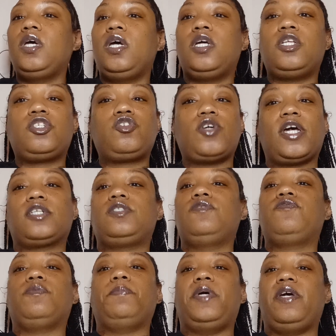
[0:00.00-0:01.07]
It distracts you
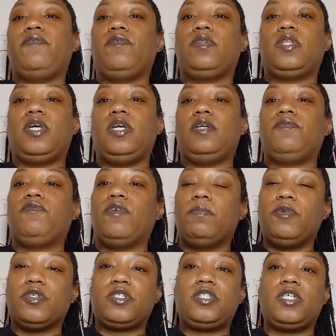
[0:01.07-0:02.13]
from everything, from
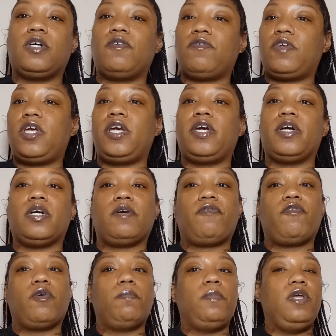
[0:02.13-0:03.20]
your self-care,
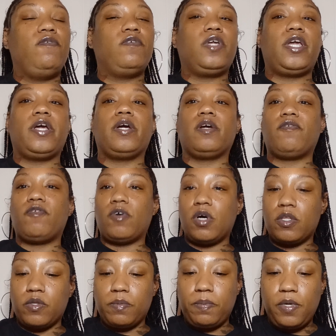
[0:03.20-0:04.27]
from even caring for
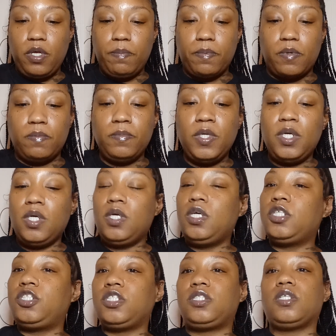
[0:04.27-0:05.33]
other people.
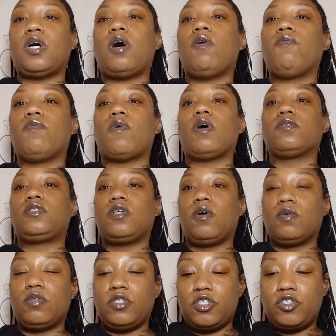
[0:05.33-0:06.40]
It's just an overall
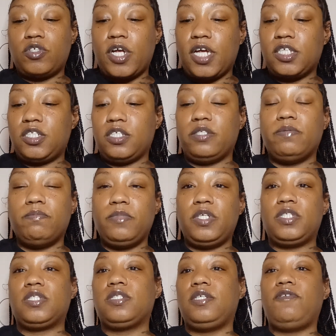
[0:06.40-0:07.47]
total distraction,
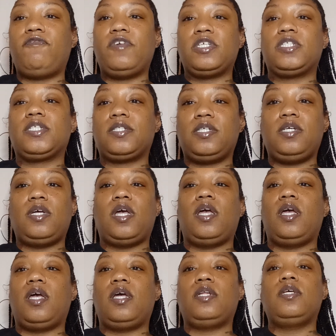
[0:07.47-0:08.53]
mentally, physically,
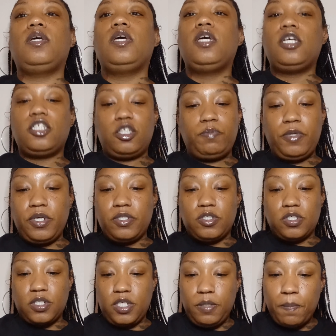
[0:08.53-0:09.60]
and
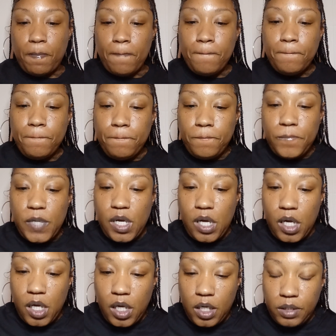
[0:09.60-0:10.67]
spiritually.
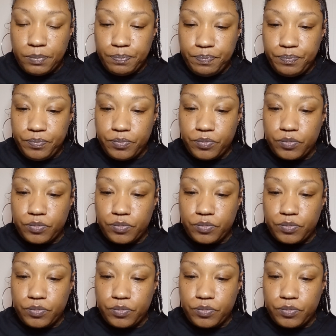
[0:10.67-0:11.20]
Um,